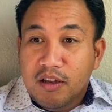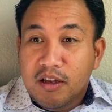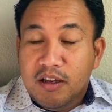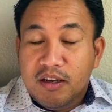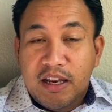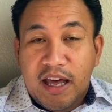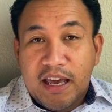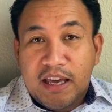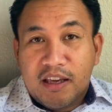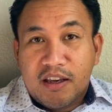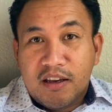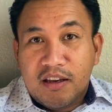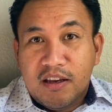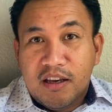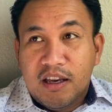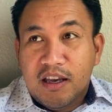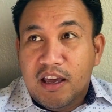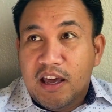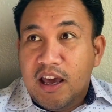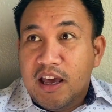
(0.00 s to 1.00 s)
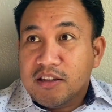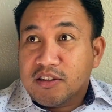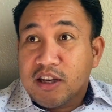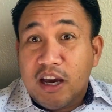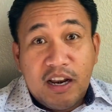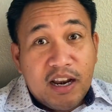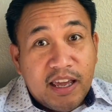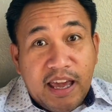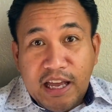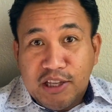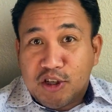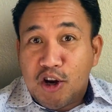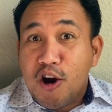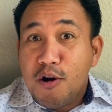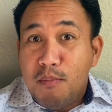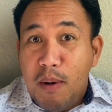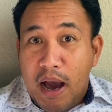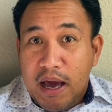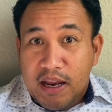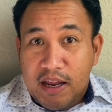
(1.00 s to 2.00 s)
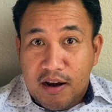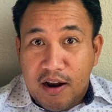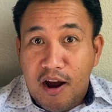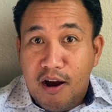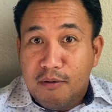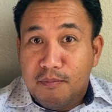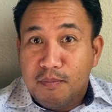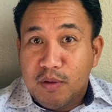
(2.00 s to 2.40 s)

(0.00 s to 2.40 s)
Like, it's gonna get termited up.